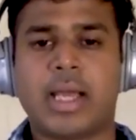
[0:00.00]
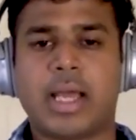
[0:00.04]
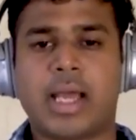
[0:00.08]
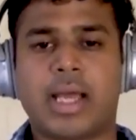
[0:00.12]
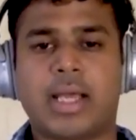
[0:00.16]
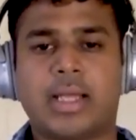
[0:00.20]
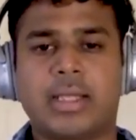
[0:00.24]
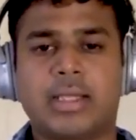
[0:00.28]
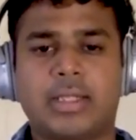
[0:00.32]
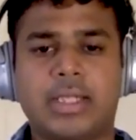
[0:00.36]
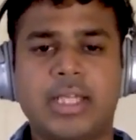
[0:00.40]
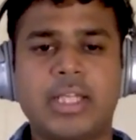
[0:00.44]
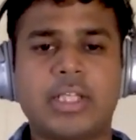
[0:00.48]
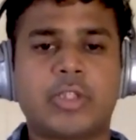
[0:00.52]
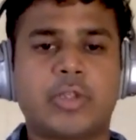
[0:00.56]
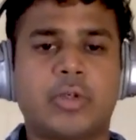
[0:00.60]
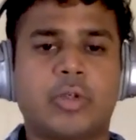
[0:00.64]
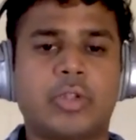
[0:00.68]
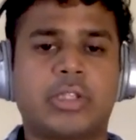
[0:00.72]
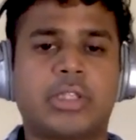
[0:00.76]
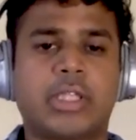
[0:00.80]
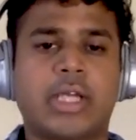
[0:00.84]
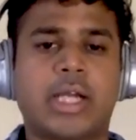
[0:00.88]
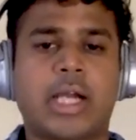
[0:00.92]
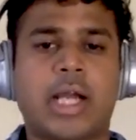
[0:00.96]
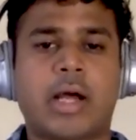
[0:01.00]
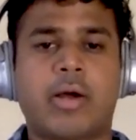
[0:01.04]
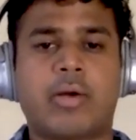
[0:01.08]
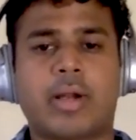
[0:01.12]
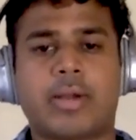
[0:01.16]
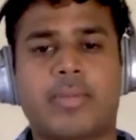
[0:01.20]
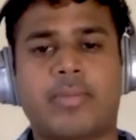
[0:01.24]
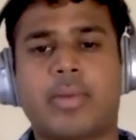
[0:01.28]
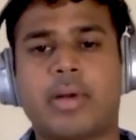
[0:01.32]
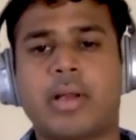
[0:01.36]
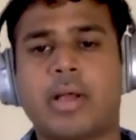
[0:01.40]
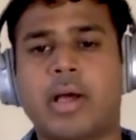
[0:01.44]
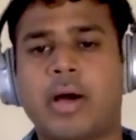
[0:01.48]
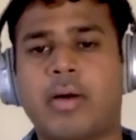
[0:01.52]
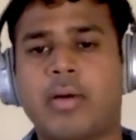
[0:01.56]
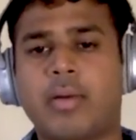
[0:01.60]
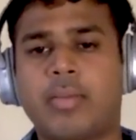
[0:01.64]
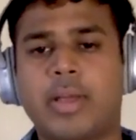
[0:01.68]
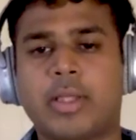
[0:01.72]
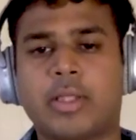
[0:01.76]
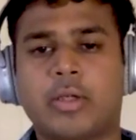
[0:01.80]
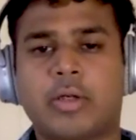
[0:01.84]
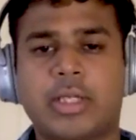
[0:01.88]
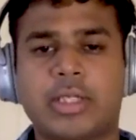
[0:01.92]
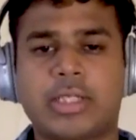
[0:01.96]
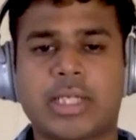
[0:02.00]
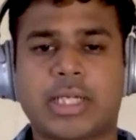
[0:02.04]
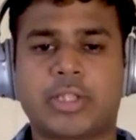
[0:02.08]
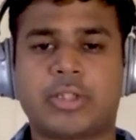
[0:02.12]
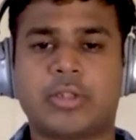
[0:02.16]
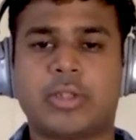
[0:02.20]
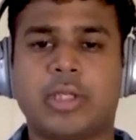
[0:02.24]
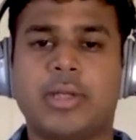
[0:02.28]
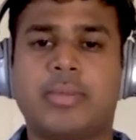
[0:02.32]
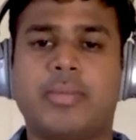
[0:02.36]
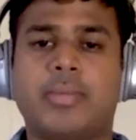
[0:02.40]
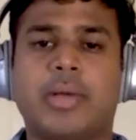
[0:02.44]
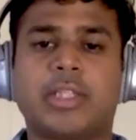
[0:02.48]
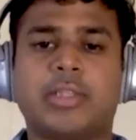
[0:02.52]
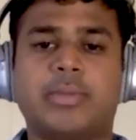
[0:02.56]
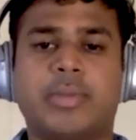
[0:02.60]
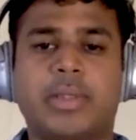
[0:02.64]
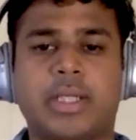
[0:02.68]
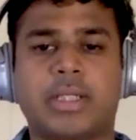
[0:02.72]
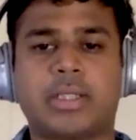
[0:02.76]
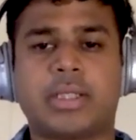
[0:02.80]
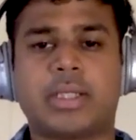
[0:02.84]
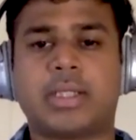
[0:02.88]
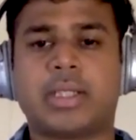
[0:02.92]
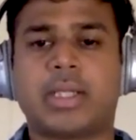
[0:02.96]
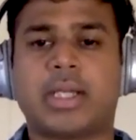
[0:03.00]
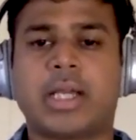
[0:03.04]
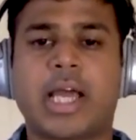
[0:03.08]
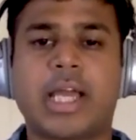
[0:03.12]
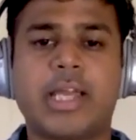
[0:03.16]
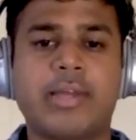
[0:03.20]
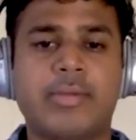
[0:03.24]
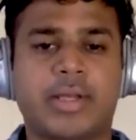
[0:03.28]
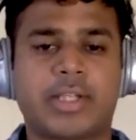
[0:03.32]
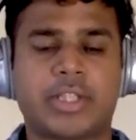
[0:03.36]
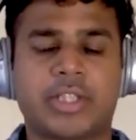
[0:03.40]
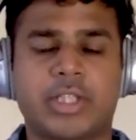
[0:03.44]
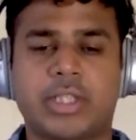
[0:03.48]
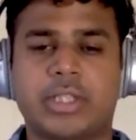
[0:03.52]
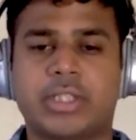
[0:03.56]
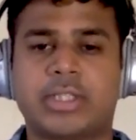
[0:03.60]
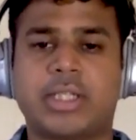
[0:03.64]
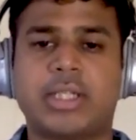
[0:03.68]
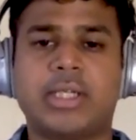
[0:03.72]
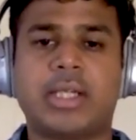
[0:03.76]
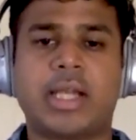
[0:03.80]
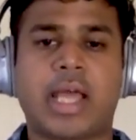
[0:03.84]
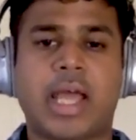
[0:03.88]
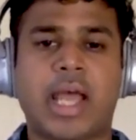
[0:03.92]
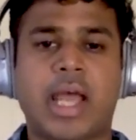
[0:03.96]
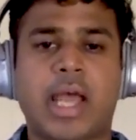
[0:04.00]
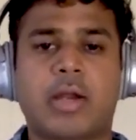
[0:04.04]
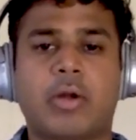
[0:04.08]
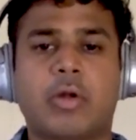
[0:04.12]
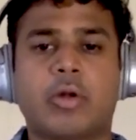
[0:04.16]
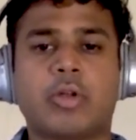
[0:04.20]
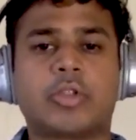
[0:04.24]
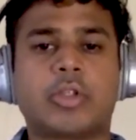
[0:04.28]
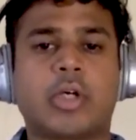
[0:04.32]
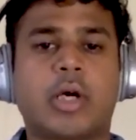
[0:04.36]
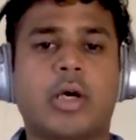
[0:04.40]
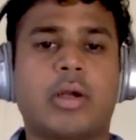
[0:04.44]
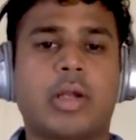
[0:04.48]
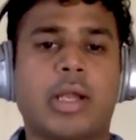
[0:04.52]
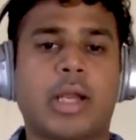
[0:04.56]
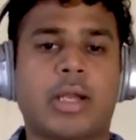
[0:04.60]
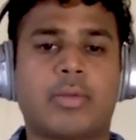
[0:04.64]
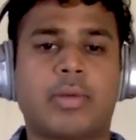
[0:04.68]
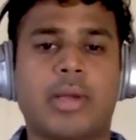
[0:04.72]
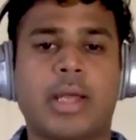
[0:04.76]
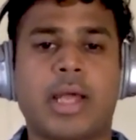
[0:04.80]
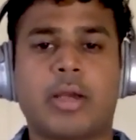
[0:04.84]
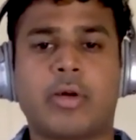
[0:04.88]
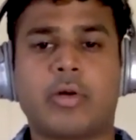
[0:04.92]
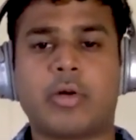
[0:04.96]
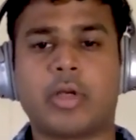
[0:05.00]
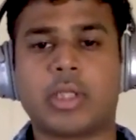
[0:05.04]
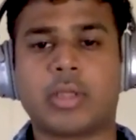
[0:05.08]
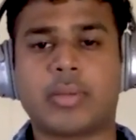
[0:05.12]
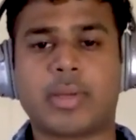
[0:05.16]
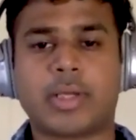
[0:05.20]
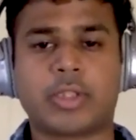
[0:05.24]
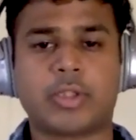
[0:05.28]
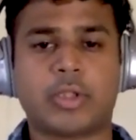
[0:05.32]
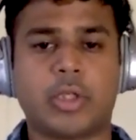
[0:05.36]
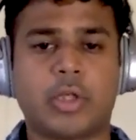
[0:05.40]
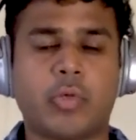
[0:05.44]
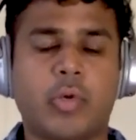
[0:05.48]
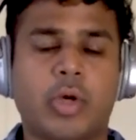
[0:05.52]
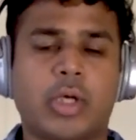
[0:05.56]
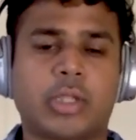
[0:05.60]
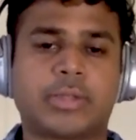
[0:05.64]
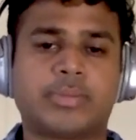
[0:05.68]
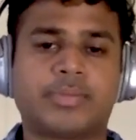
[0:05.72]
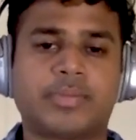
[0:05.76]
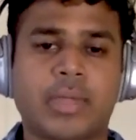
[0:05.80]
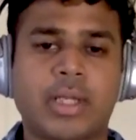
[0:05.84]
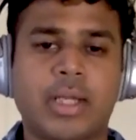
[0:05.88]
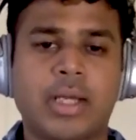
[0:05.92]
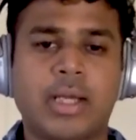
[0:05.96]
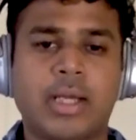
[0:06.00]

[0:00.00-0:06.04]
And this shows that our method is actually much better than naive extension, and also our algorithm actually works.